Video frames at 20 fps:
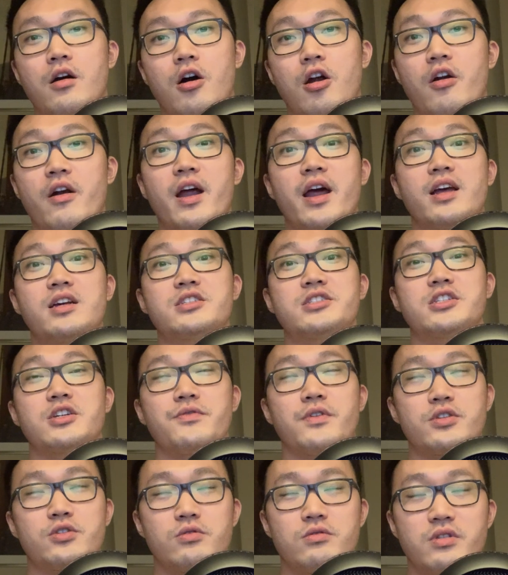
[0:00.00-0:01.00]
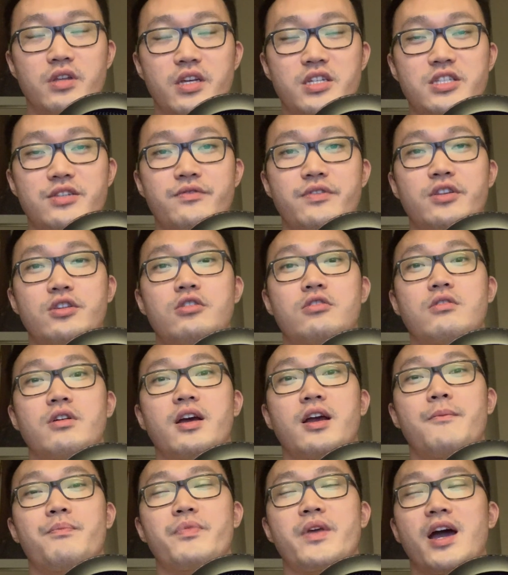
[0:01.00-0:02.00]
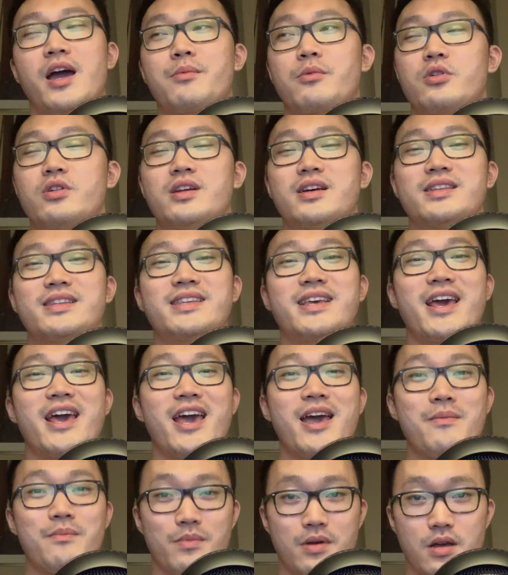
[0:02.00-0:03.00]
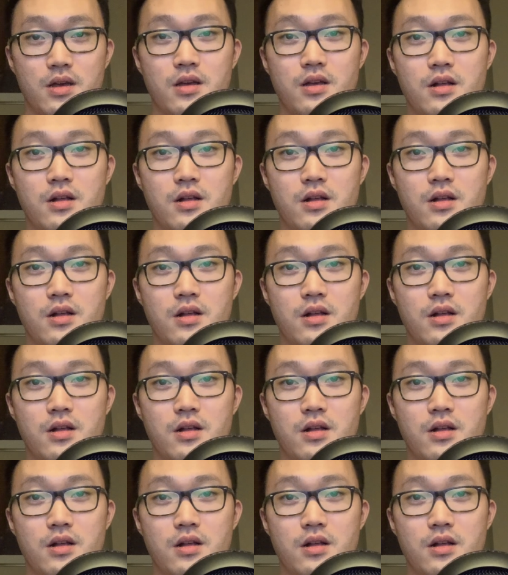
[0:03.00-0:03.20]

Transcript: Alright, so for today's video, right, I'm gonna attempt